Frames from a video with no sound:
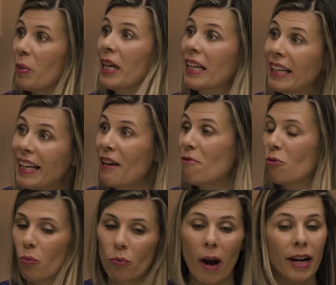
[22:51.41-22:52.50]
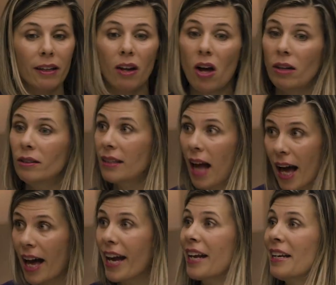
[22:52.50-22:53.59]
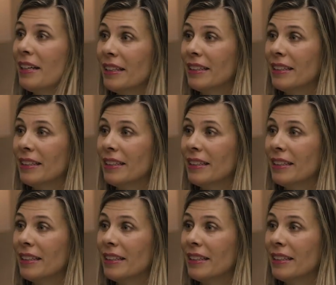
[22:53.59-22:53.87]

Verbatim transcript: be lived right alongside